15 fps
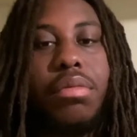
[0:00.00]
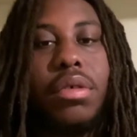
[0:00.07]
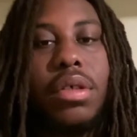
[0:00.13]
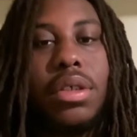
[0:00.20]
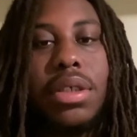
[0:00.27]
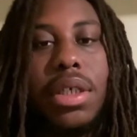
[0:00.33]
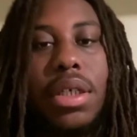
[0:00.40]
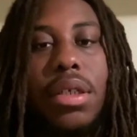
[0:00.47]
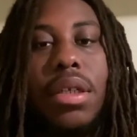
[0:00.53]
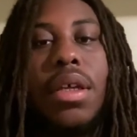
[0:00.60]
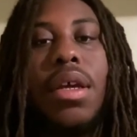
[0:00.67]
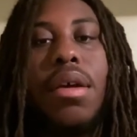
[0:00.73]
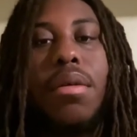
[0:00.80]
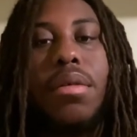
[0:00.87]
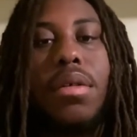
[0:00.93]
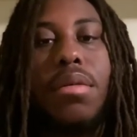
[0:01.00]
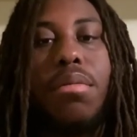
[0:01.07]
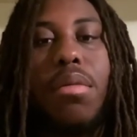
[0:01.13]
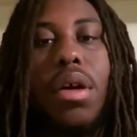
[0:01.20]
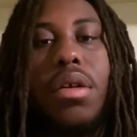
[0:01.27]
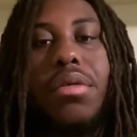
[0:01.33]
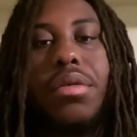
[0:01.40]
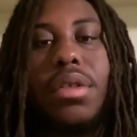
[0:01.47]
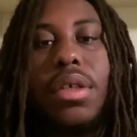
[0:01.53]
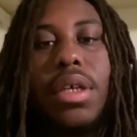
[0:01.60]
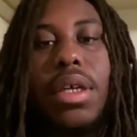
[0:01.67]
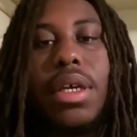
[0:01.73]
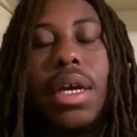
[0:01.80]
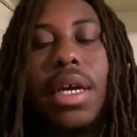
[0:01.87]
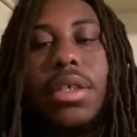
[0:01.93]
Brooks at Martin Luther
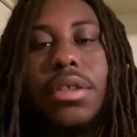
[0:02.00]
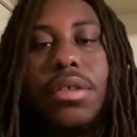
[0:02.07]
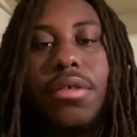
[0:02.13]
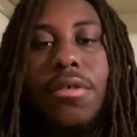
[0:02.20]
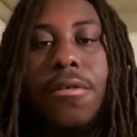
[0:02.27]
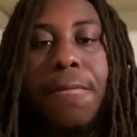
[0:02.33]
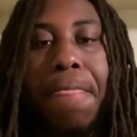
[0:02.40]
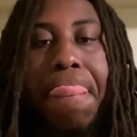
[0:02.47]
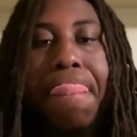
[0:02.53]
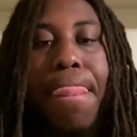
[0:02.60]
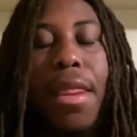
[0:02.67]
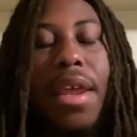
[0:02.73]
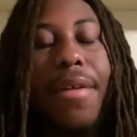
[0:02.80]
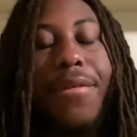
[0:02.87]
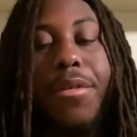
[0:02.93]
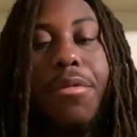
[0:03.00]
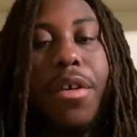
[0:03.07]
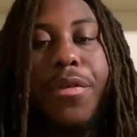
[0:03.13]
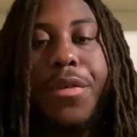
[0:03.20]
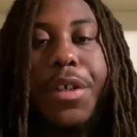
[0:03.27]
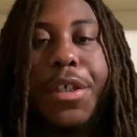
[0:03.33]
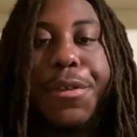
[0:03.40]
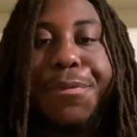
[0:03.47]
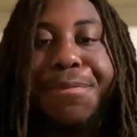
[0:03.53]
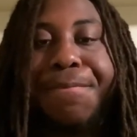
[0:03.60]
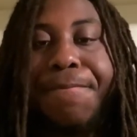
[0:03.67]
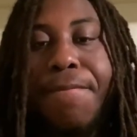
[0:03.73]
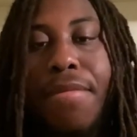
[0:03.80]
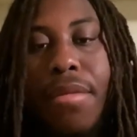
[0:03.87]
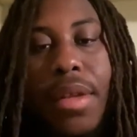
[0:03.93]
King High School. If it weren't for him,
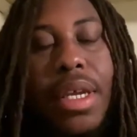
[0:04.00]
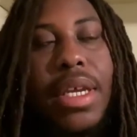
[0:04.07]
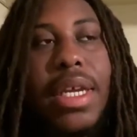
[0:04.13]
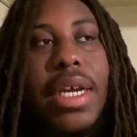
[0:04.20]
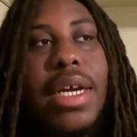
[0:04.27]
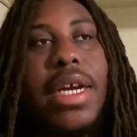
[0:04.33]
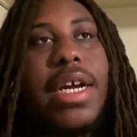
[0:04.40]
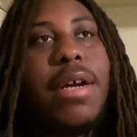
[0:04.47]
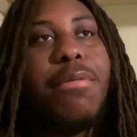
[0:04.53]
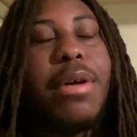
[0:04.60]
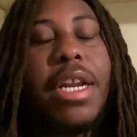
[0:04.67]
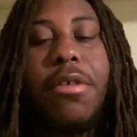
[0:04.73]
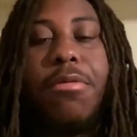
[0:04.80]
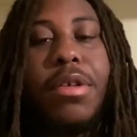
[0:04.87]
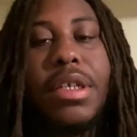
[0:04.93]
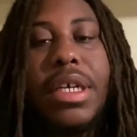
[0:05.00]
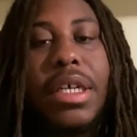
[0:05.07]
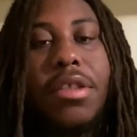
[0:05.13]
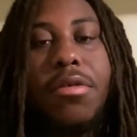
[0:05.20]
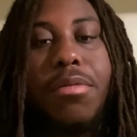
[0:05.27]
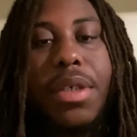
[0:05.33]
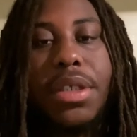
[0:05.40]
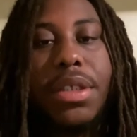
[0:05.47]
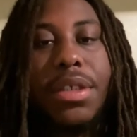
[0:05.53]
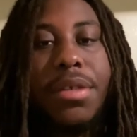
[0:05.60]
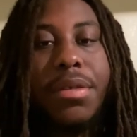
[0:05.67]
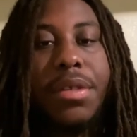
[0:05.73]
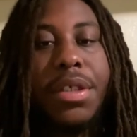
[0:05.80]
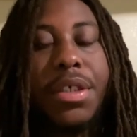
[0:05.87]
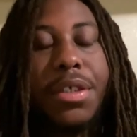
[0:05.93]
I probably wouldn't have got through my
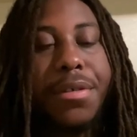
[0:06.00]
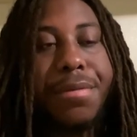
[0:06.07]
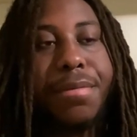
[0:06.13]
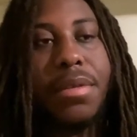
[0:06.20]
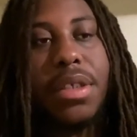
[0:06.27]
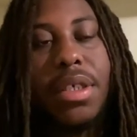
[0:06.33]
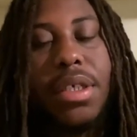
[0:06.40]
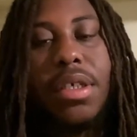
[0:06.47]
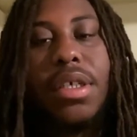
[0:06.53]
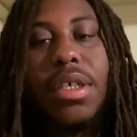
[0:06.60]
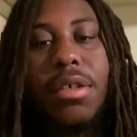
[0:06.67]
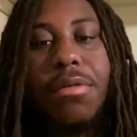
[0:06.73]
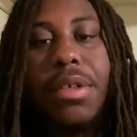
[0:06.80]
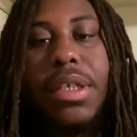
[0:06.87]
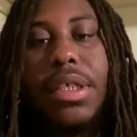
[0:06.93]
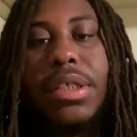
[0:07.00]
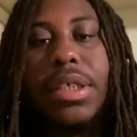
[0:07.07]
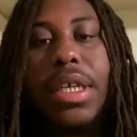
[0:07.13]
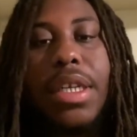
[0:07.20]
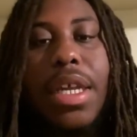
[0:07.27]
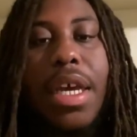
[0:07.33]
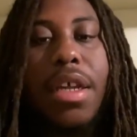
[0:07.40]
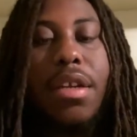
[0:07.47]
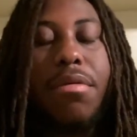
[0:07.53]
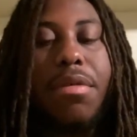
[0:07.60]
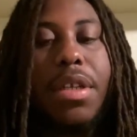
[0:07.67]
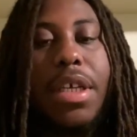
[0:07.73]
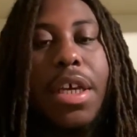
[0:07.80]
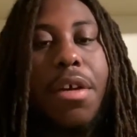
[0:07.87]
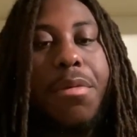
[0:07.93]
senior year. He uh, really sat down and
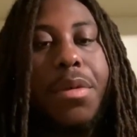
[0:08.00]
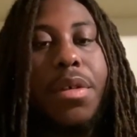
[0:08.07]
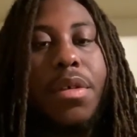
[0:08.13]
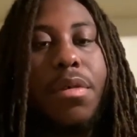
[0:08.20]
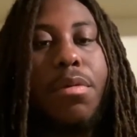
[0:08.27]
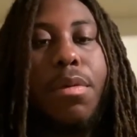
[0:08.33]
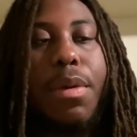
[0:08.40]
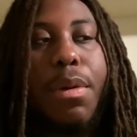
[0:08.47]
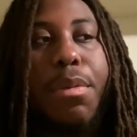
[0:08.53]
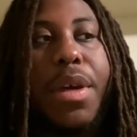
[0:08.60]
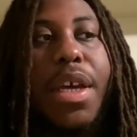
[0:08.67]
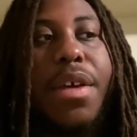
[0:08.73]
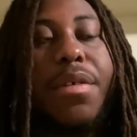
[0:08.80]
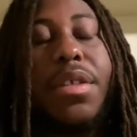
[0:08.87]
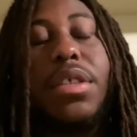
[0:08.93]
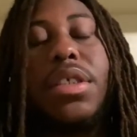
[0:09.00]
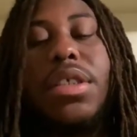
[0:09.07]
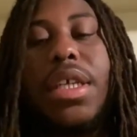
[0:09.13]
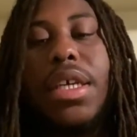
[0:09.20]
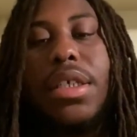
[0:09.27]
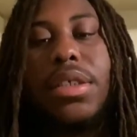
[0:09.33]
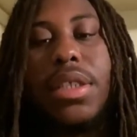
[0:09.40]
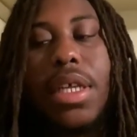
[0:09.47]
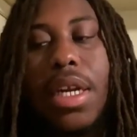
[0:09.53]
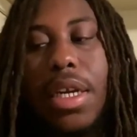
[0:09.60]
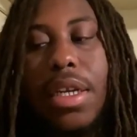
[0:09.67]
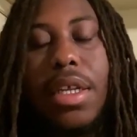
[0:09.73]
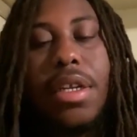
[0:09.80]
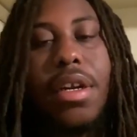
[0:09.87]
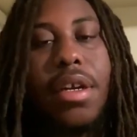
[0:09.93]
really helped me with my math and things that I
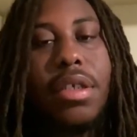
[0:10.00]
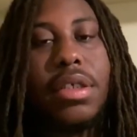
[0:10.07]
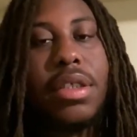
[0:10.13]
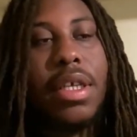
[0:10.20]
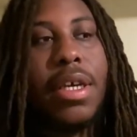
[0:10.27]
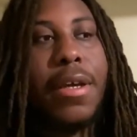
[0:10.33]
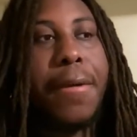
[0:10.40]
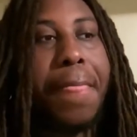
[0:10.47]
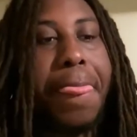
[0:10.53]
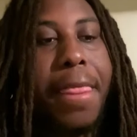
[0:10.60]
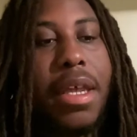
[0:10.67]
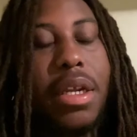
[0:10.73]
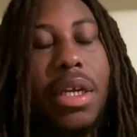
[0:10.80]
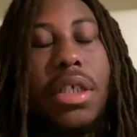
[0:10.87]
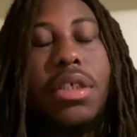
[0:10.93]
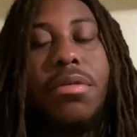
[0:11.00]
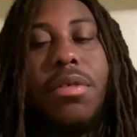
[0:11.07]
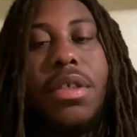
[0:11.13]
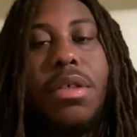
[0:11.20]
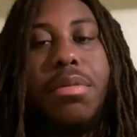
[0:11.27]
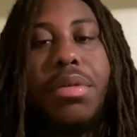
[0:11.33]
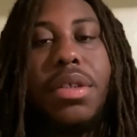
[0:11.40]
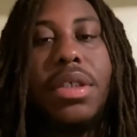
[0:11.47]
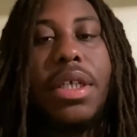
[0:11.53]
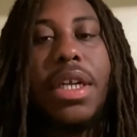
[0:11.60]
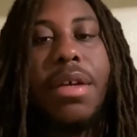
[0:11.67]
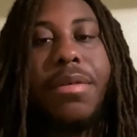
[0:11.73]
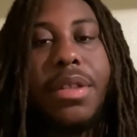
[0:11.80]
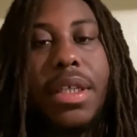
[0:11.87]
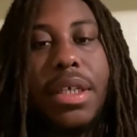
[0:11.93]
didn't understand, and I just really appreciate
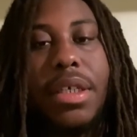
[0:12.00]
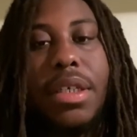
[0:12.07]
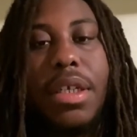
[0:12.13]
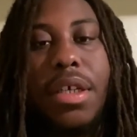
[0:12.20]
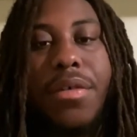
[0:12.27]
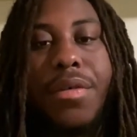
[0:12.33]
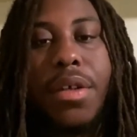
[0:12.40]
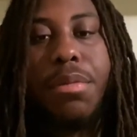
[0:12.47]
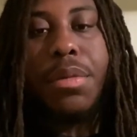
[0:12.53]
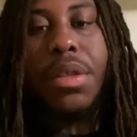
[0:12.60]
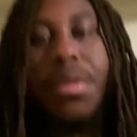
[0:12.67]
everything he did for me.